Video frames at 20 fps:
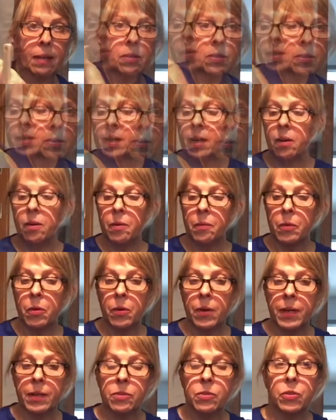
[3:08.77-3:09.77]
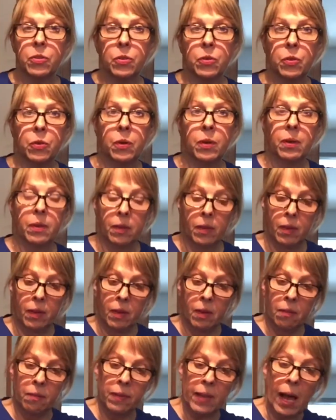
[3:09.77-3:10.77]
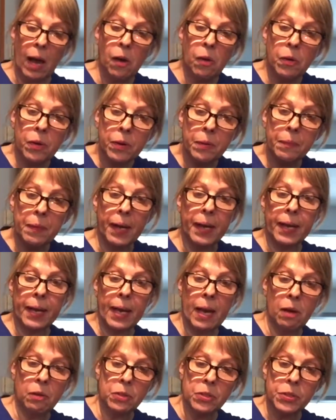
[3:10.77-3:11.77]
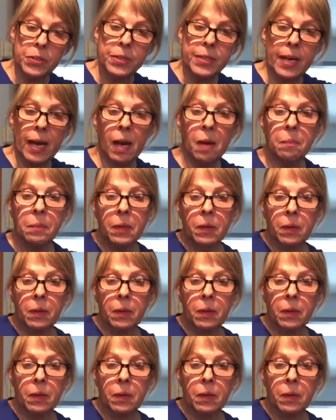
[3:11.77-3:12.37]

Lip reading: Oh, and now I'm going to flour my countertop.